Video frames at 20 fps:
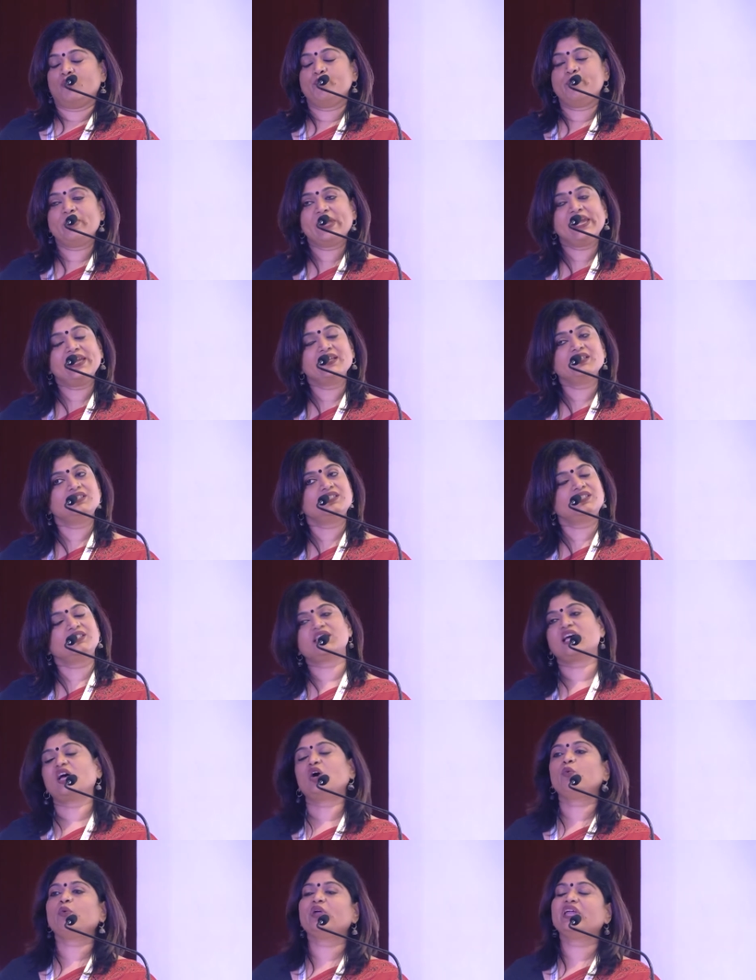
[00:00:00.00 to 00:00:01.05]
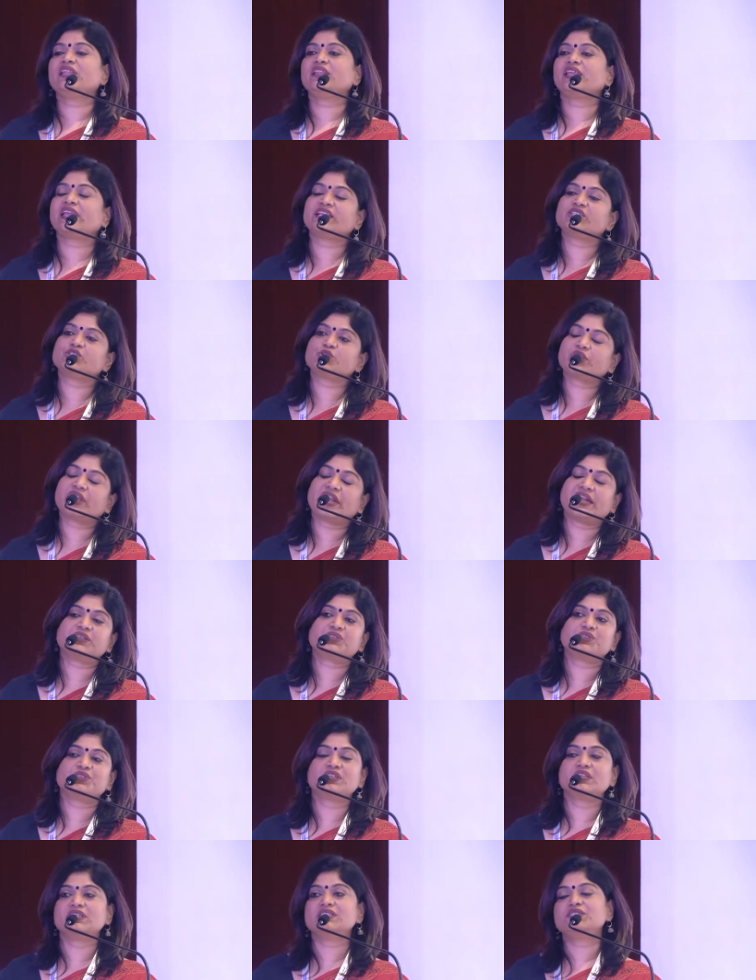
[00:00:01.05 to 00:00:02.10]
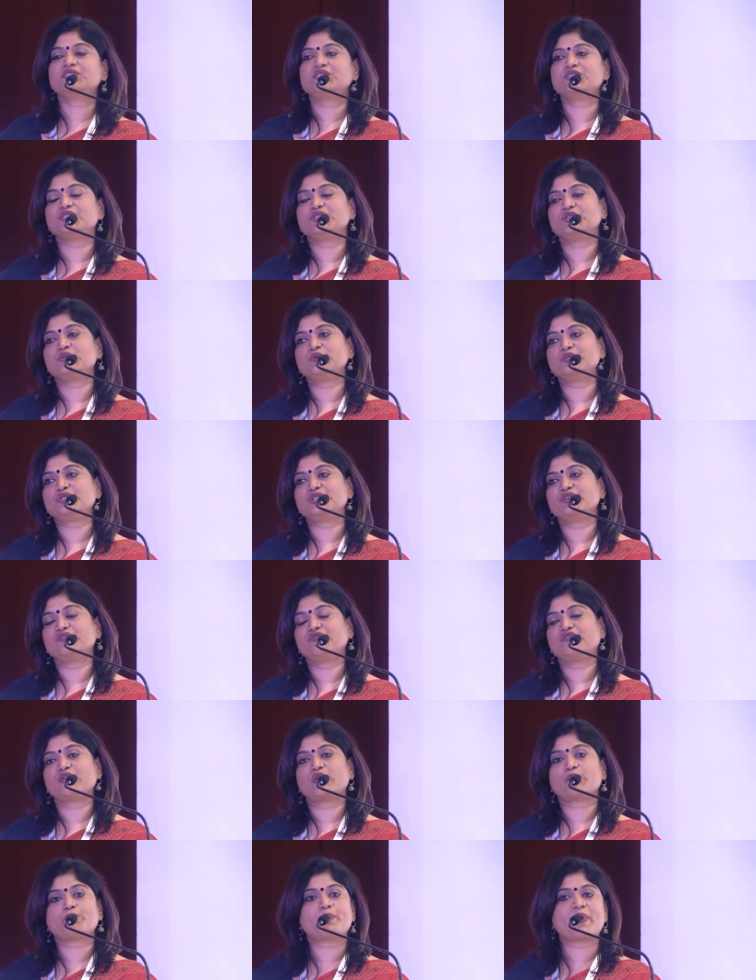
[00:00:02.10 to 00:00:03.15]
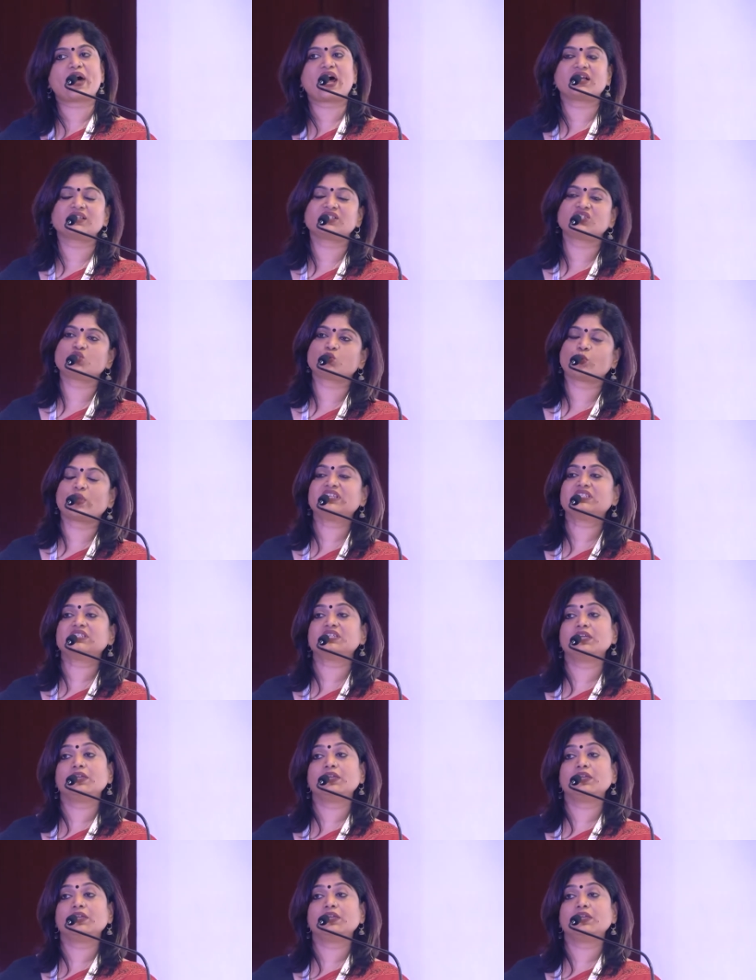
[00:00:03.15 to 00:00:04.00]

been serving the educational institution for the past 20